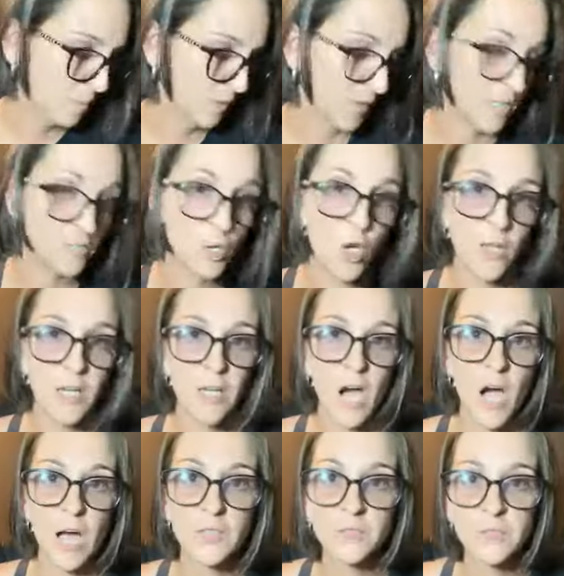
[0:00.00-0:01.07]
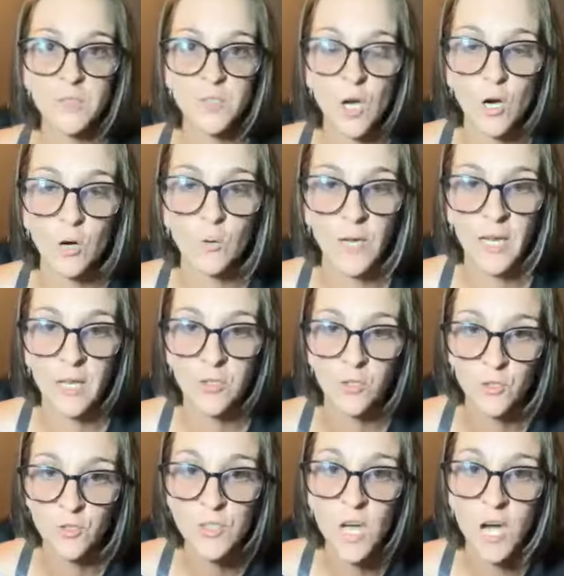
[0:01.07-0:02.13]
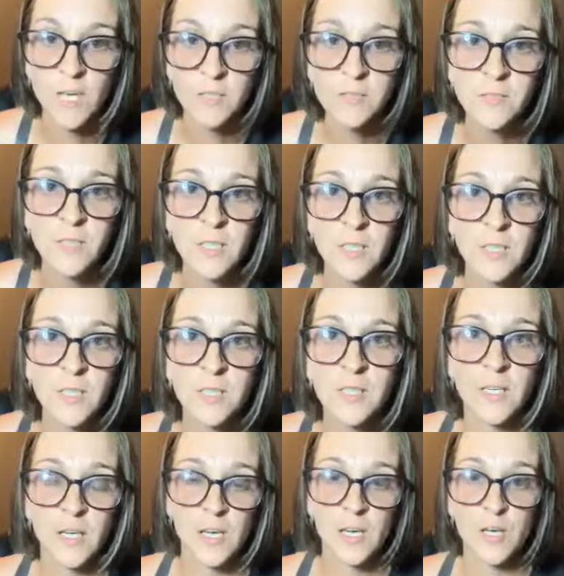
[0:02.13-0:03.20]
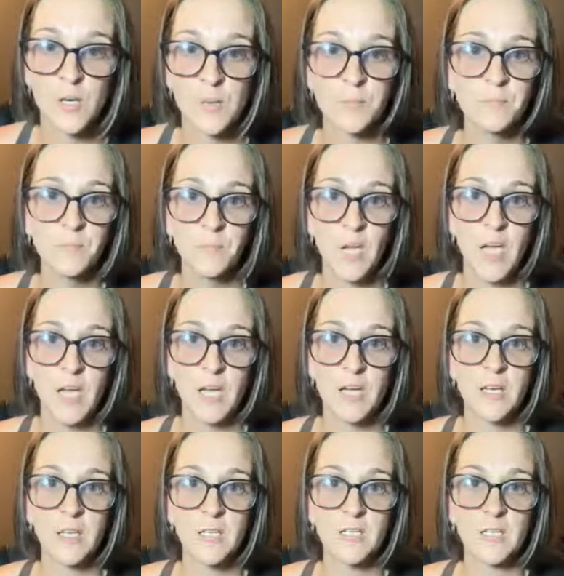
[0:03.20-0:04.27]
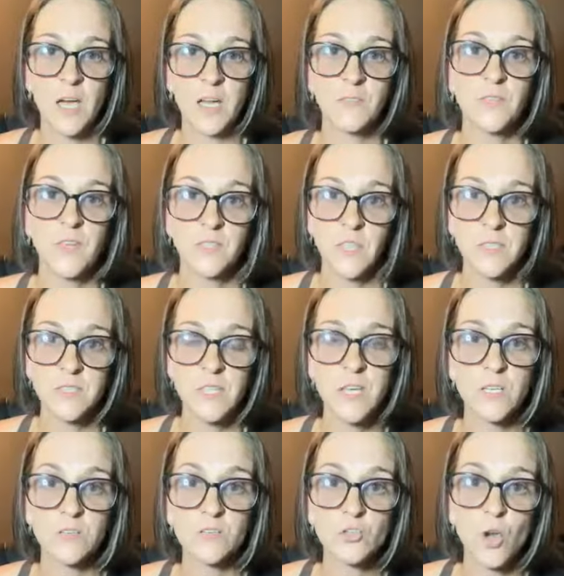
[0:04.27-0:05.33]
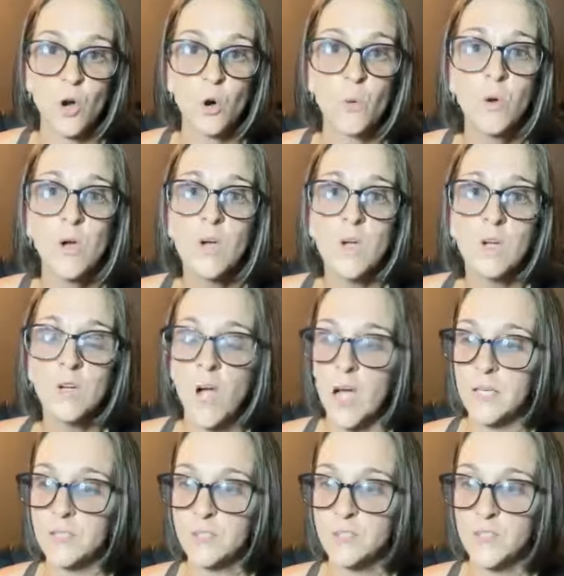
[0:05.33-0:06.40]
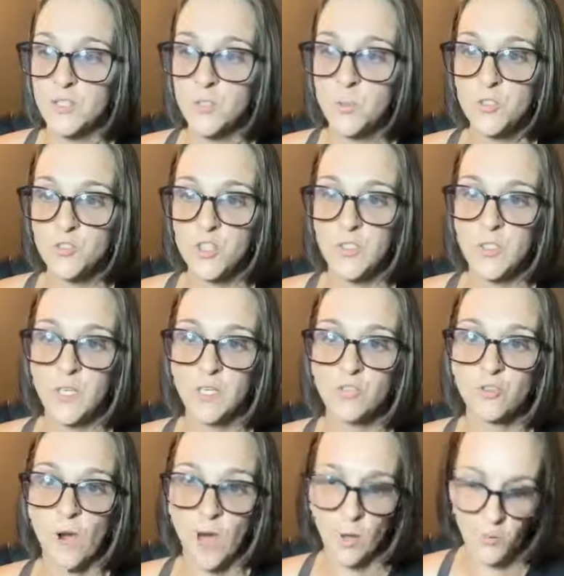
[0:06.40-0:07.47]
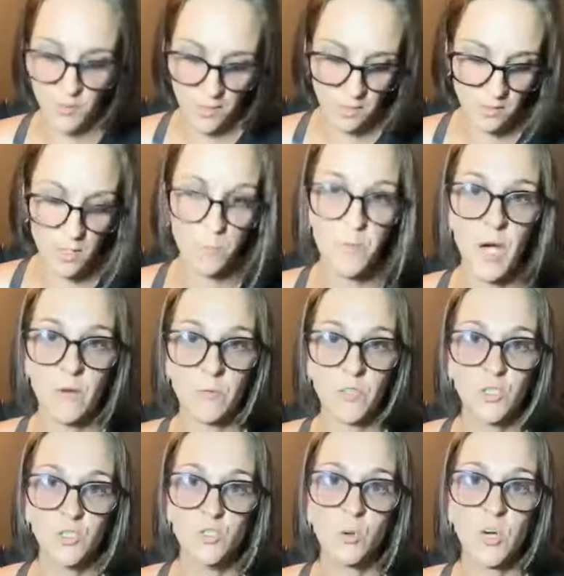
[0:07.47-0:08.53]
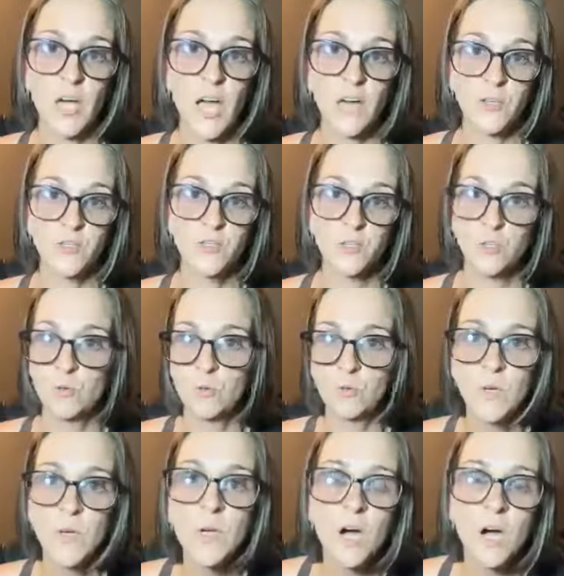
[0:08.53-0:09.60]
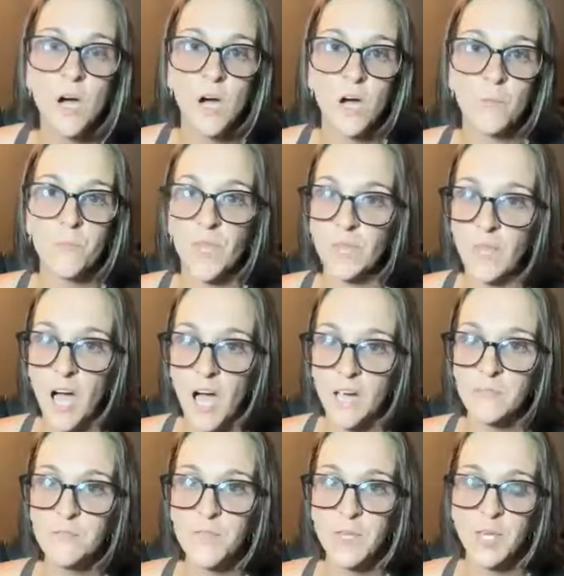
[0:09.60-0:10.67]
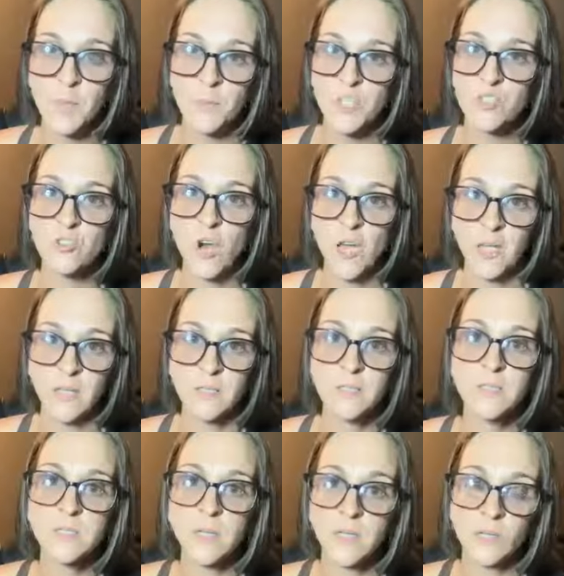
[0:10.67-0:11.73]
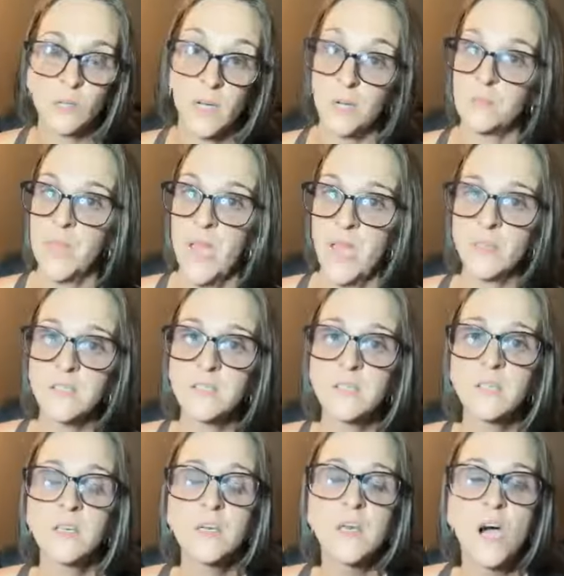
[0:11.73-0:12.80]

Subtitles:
But that's all I got. So Aunt, you're done. And I think that's it. So guys, this was just like a trial thing, cause I'm not really sure how to do, the live thing. I'm going to try Instagram next.